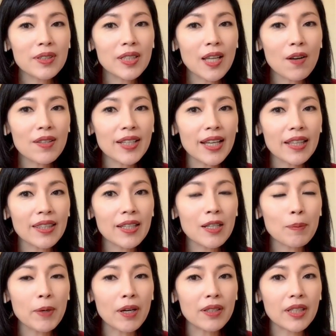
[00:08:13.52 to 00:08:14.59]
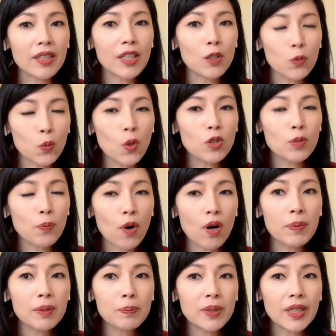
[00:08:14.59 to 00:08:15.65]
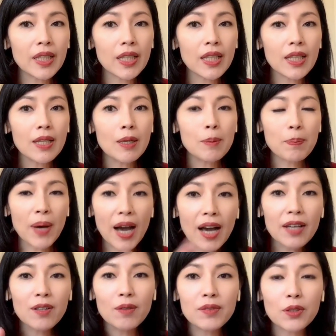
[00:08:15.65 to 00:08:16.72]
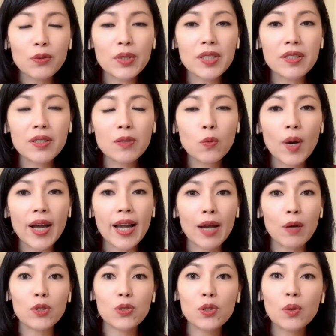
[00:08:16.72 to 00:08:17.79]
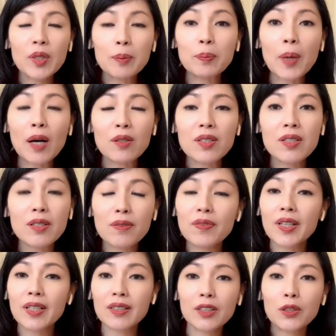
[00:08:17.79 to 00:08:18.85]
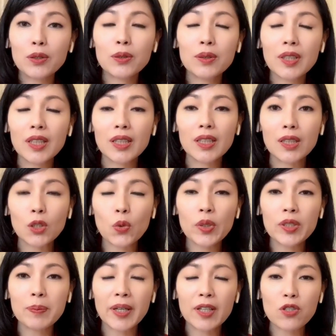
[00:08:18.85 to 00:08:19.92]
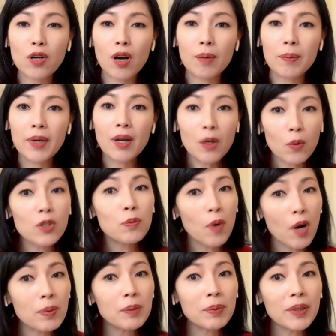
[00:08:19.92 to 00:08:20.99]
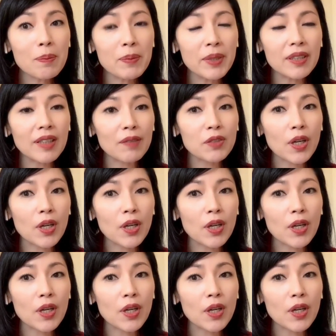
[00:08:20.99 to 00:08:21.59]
Now that I think about it, it was probably part of the reason why I was so impulsive and, quit my job, was probably midlife